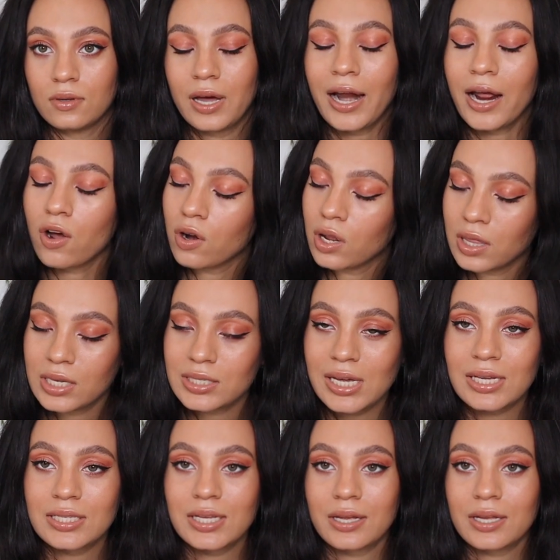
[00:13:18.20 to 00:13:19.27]
and I got it the
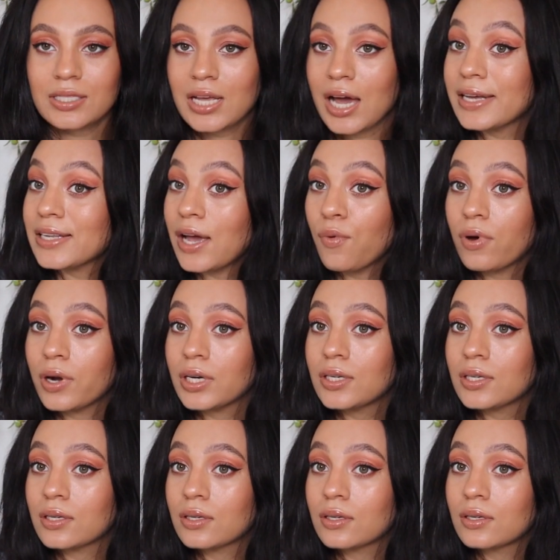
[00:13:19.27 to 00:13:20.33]
exact size I
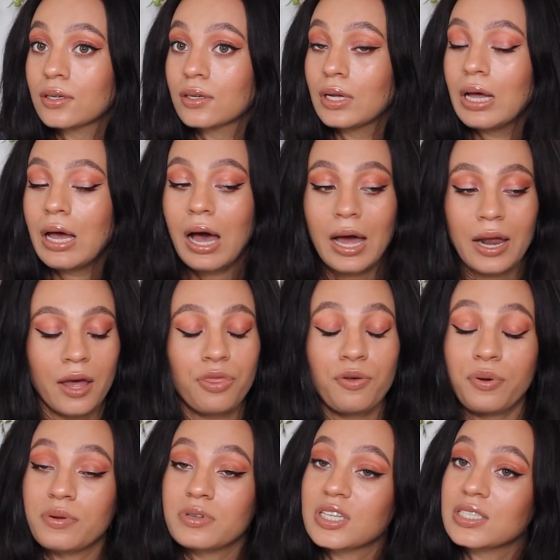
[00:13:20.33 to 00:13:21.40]
wanted, and I
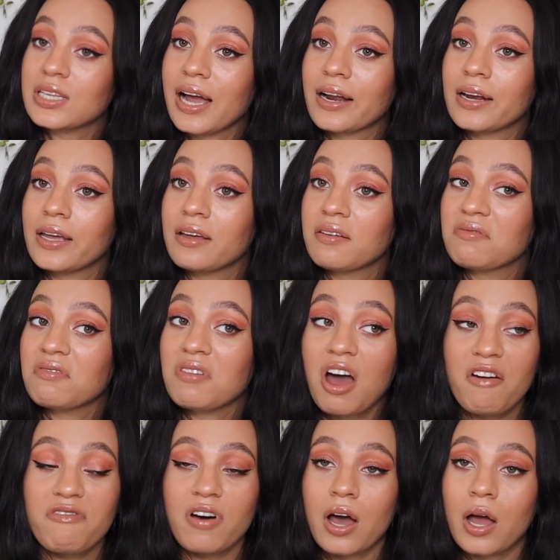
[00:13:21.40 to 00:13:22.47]
thought it was exactly
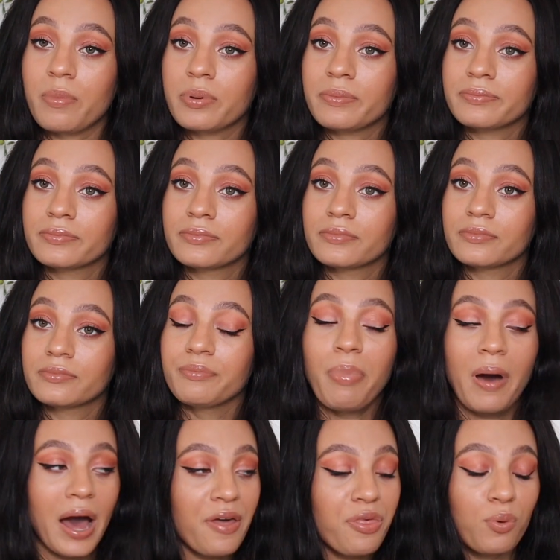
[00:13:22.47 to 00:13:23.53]
a vibe,
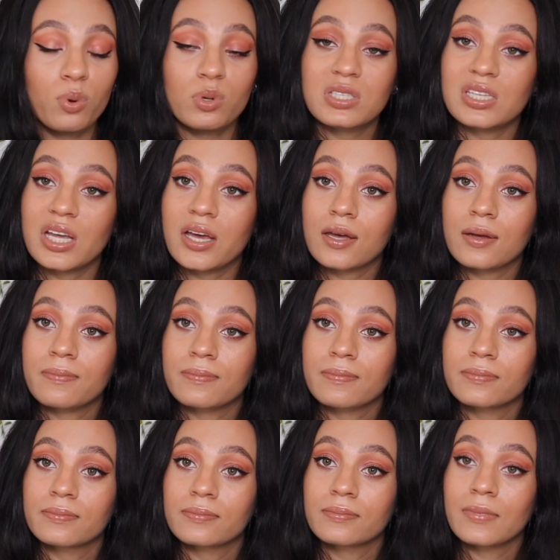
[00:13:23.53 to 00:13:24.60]
but I thought it was sick,
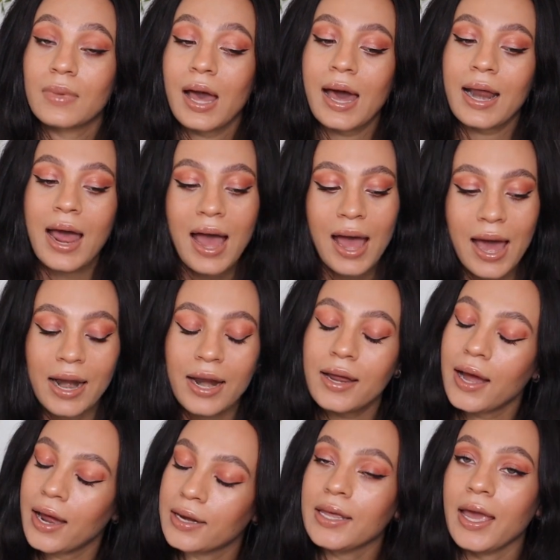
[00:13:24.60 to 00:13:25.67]

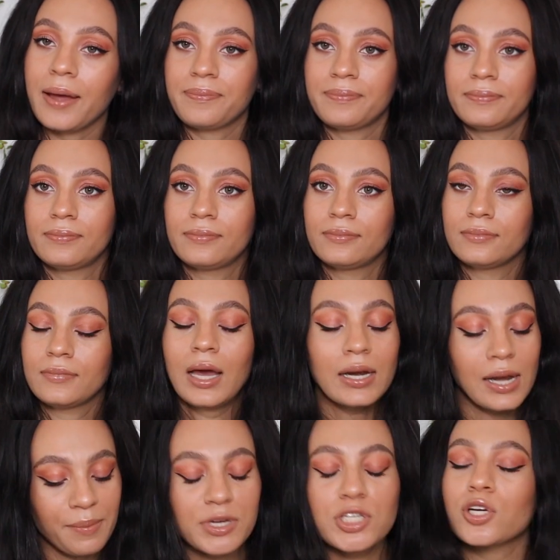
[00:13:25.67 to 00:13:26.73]
and yeah.
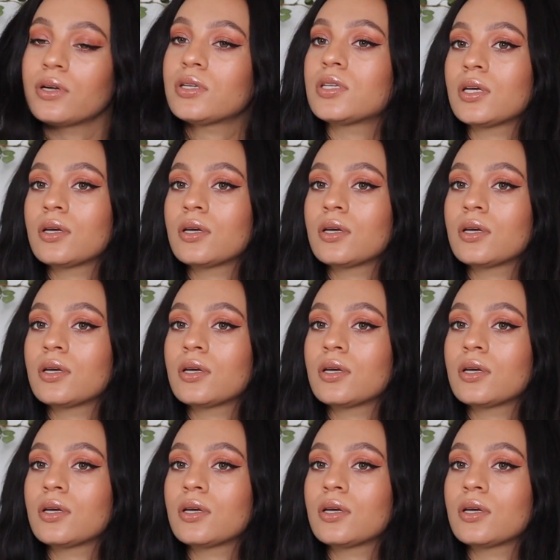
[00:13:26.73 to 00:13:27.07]
And let me show it